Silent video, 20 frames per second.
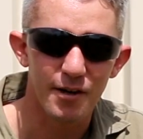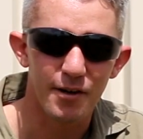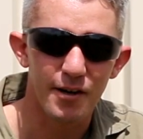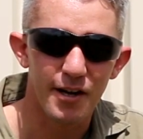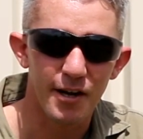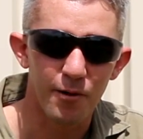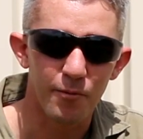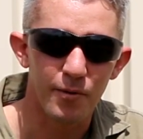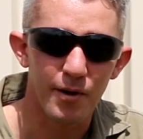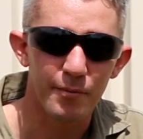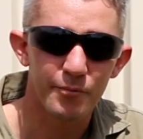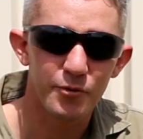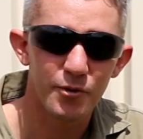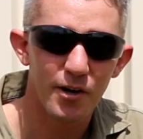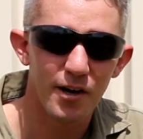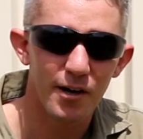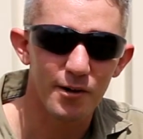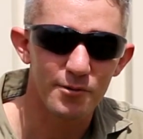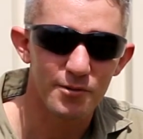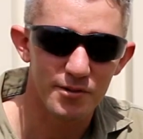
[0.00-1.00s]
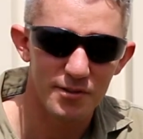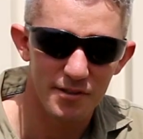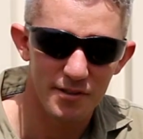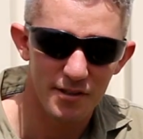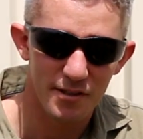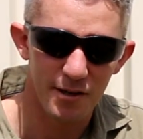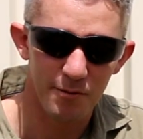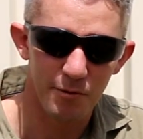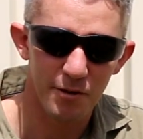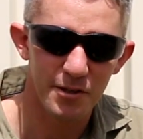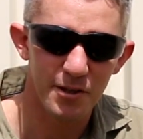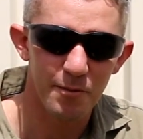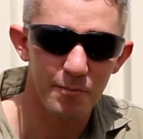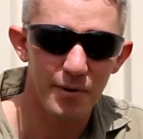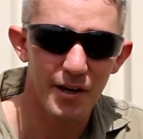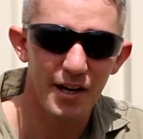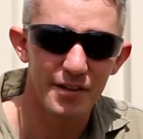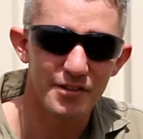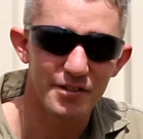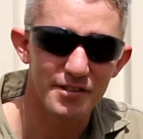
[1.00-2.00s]
our reptiles. What you're
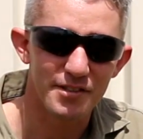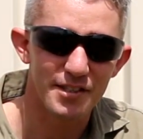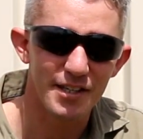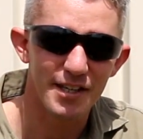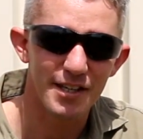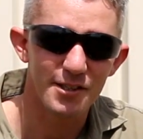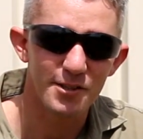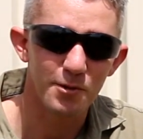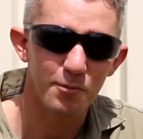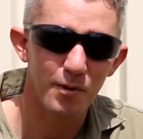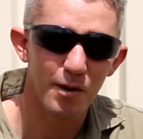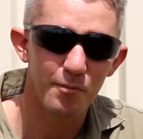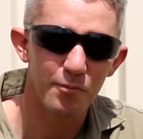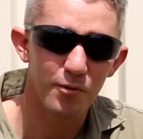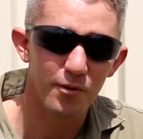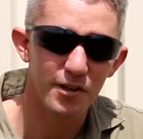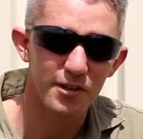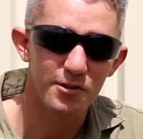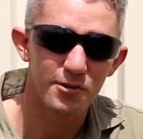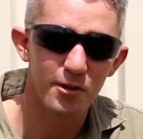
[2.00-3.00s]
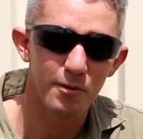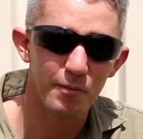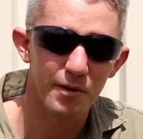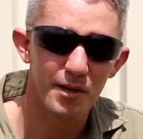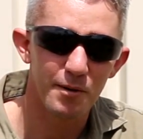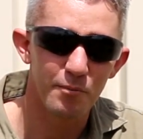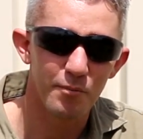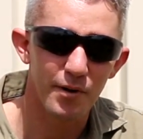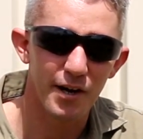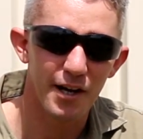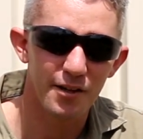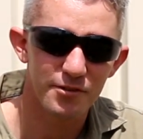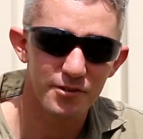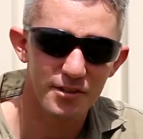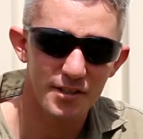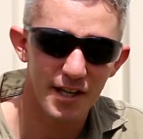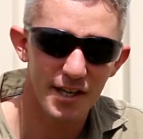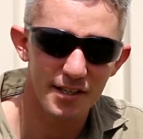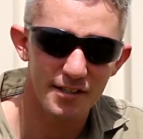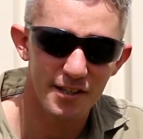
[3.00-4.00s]
about to see is a 1.2 metre brown
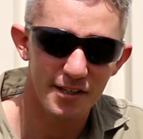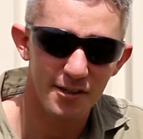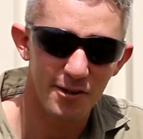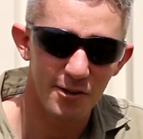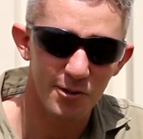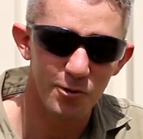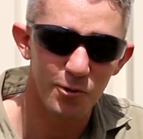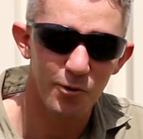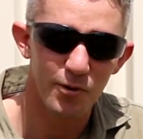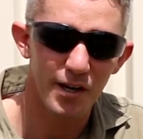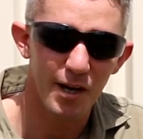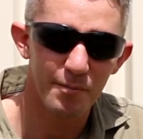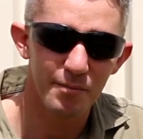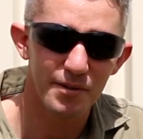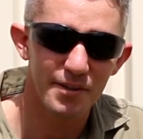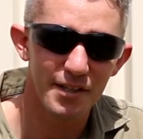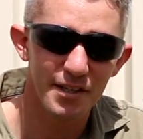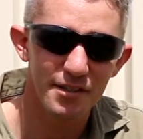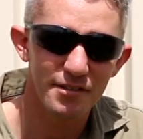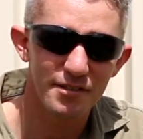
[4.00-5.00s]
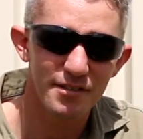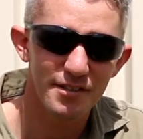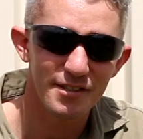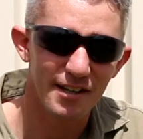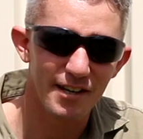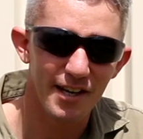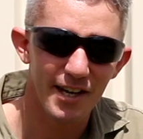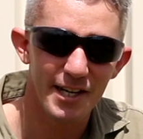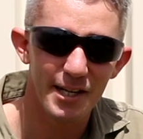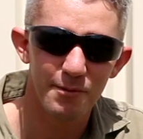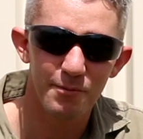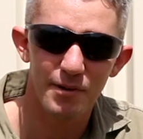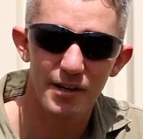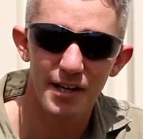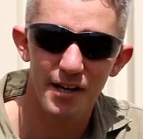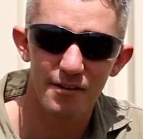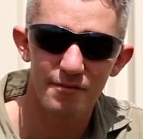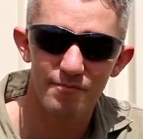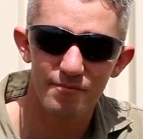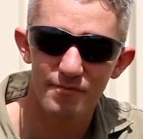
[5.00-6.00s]
snake that got caught up in this. A lady went
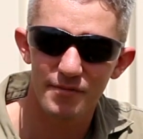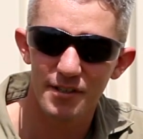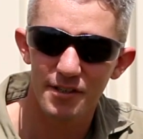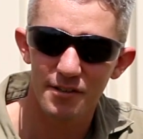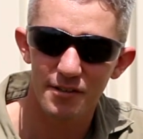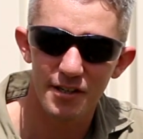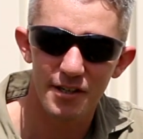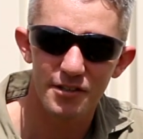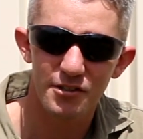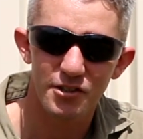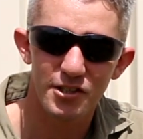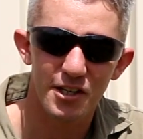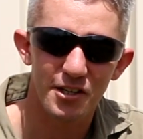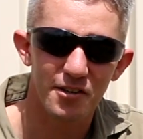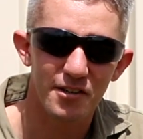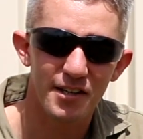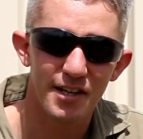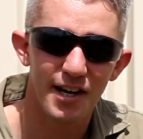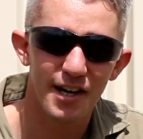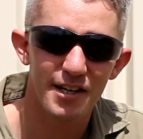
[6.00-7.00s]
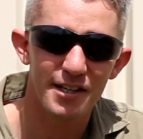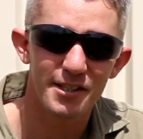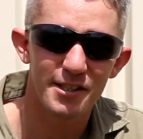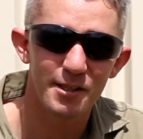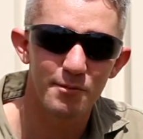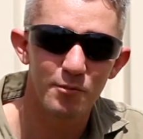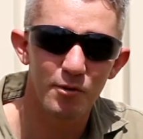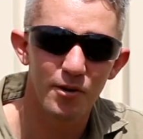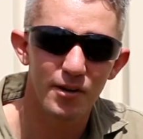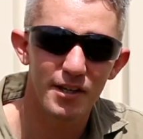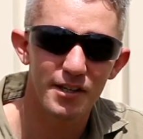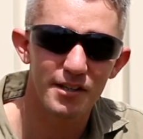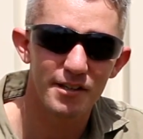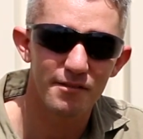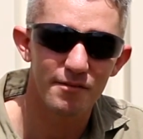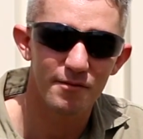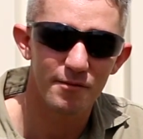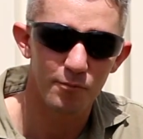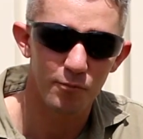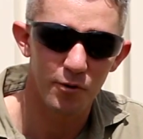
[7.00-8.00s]
out and check her garden in the morning,
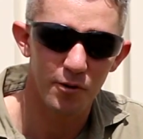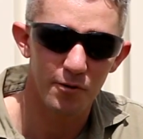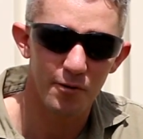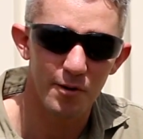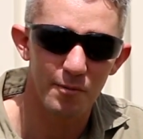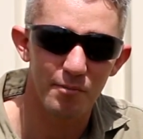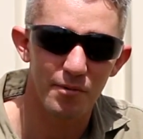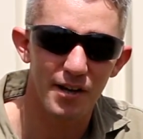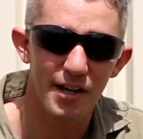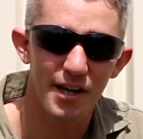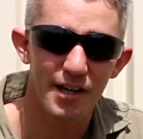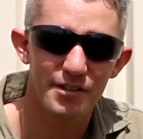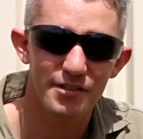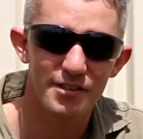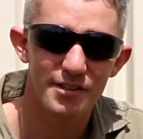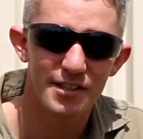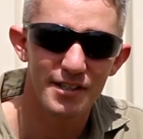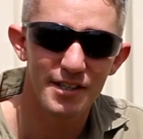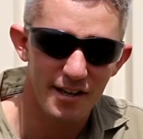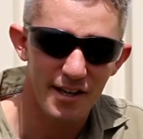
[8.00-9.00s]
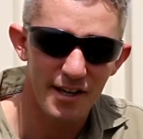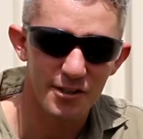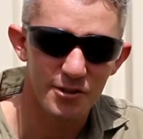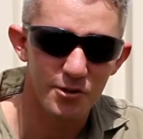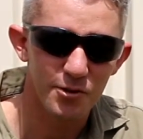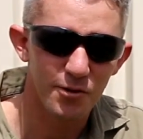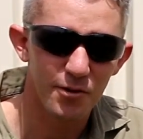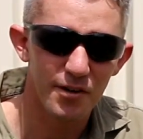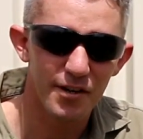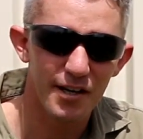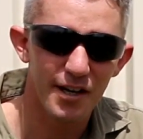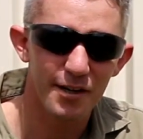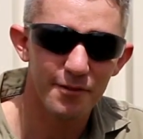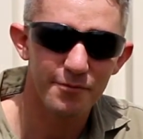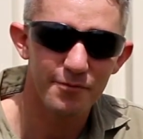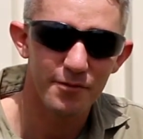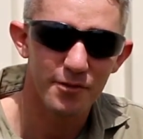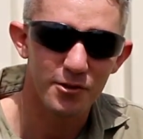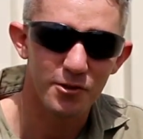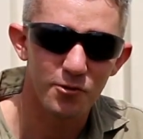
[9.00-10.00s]
water her plants, and sure
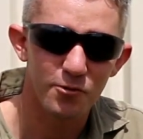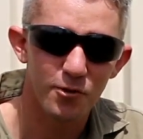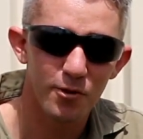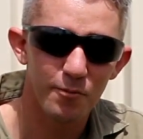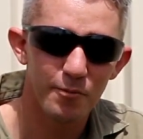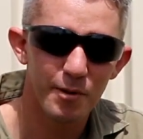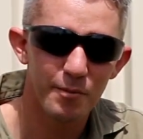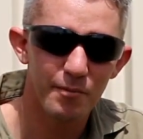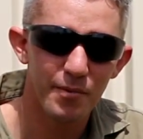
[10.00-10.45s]
enough, a strawberry